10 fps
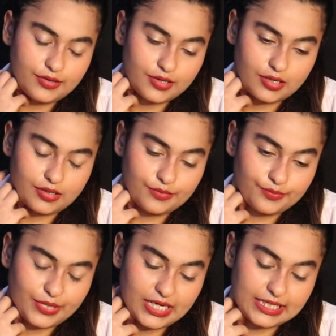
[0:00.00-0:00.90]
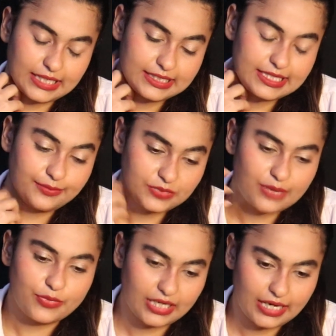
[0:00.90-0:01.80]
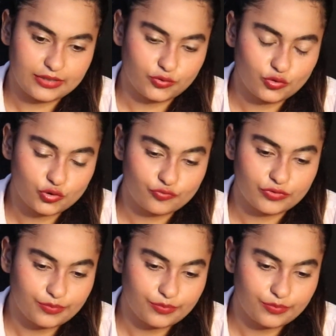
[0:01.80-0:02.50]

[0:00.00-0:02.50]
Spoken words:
But at the same time, again,